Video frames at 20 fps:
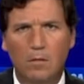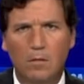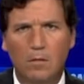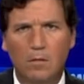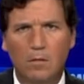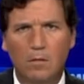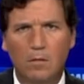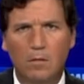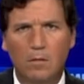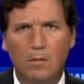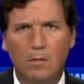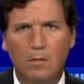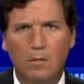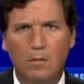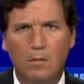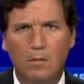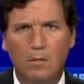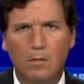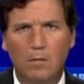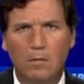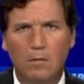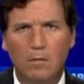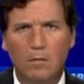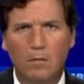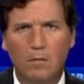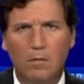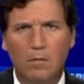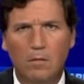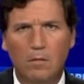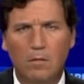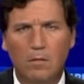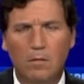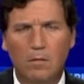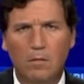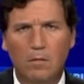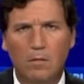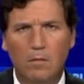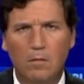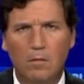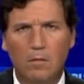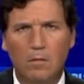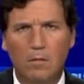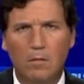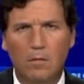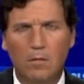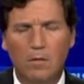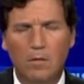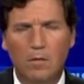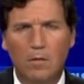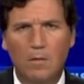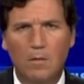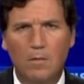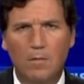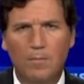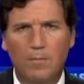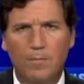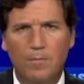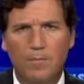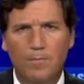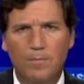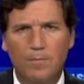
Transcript: (silent)